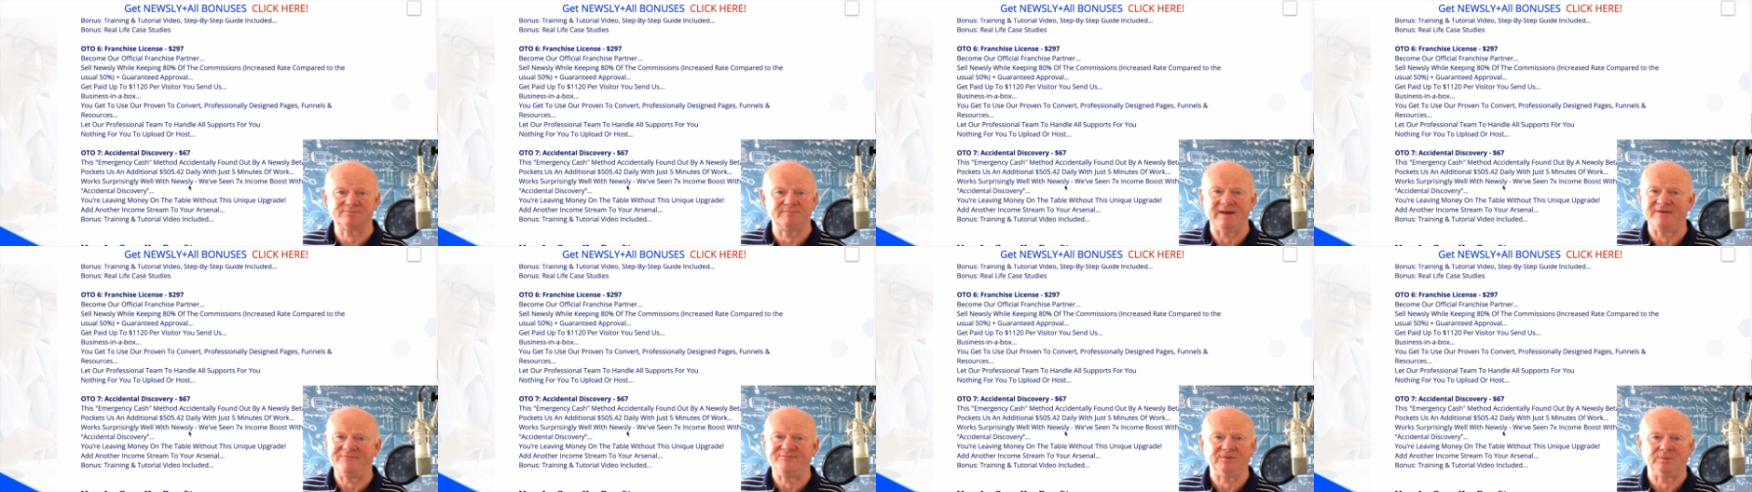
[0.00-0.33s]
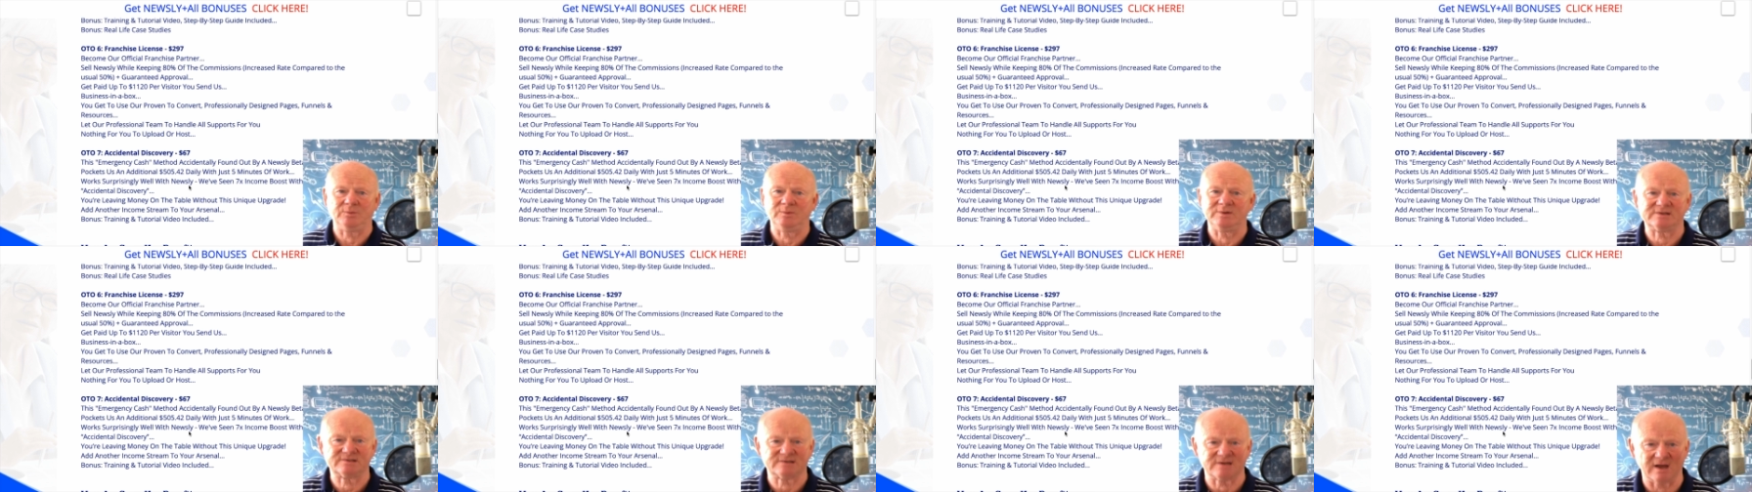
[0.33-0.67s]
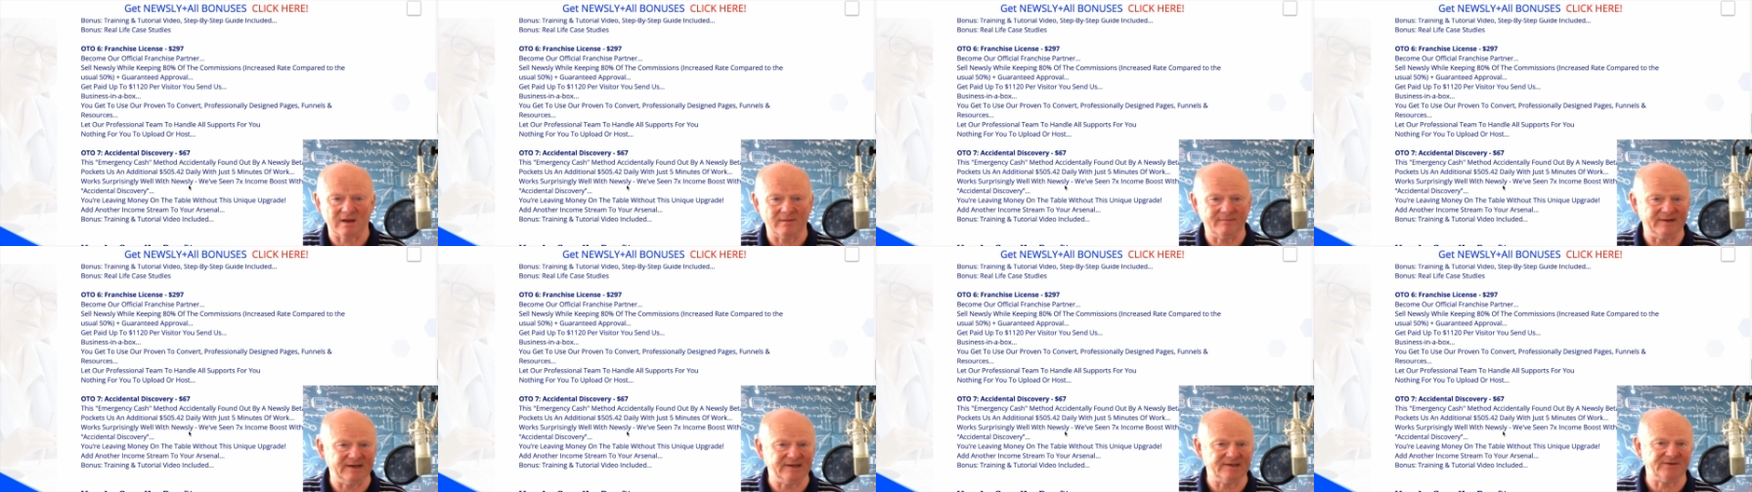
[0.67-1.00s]
method with
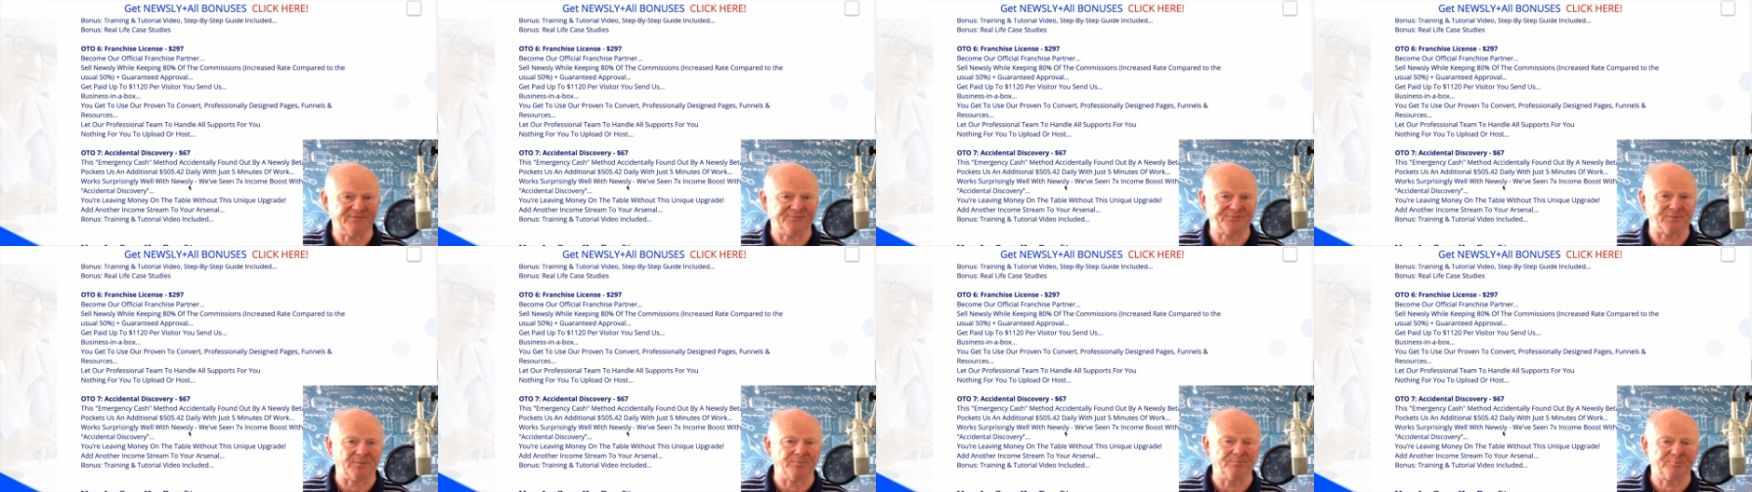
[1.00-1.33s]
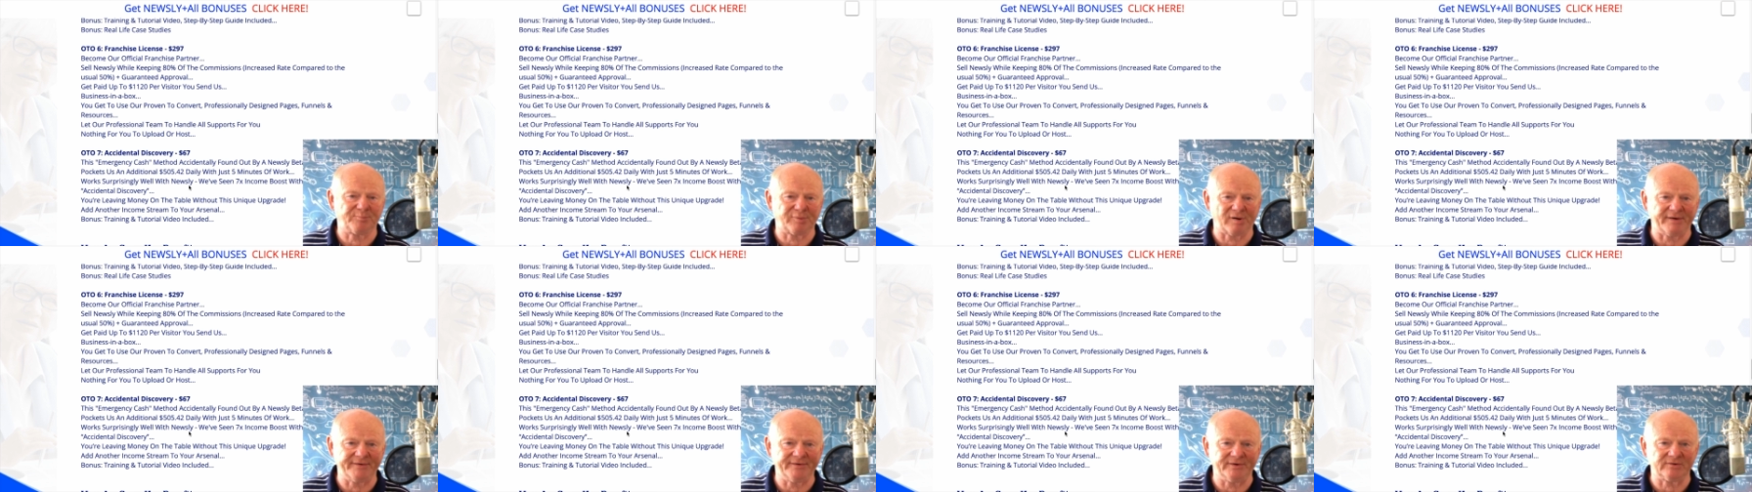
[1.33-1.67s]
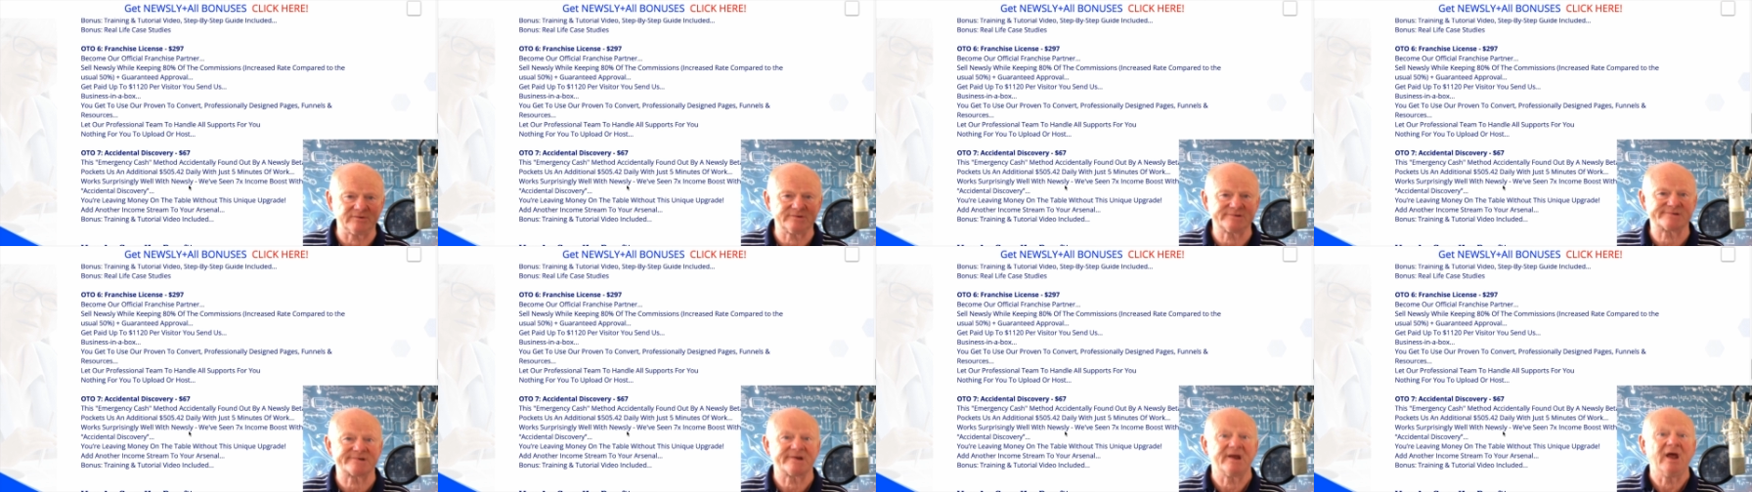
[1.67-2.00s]
so many different
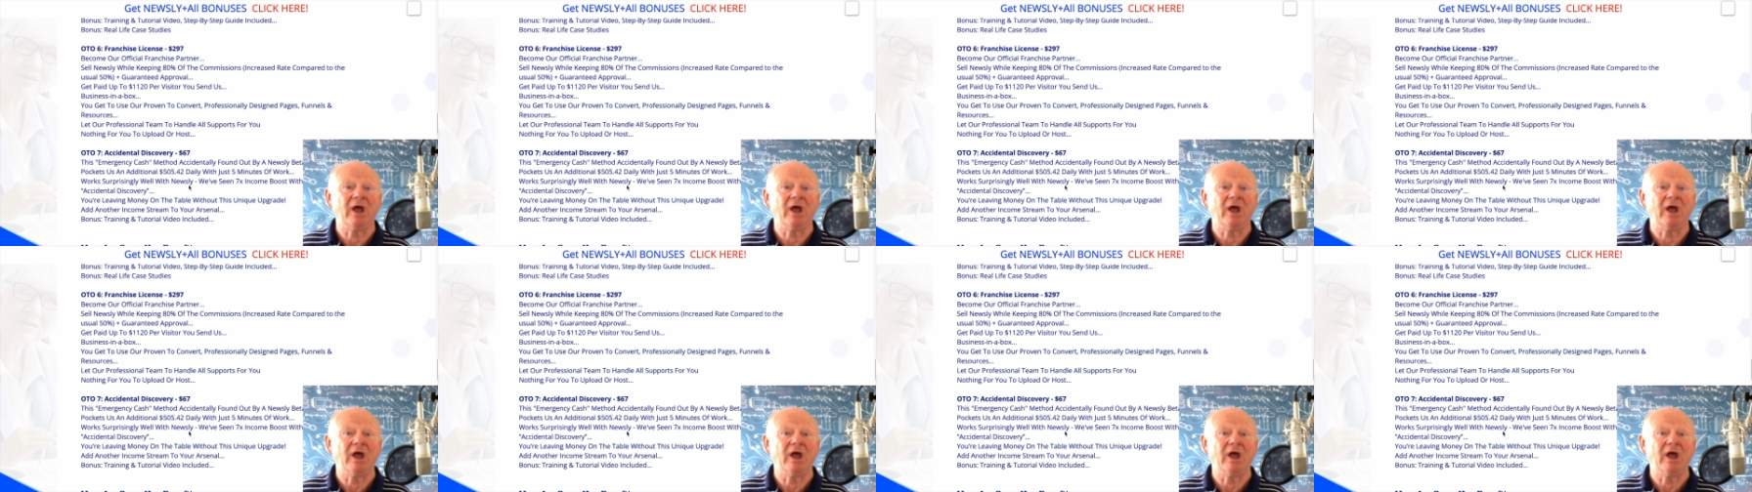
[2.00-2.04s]
products,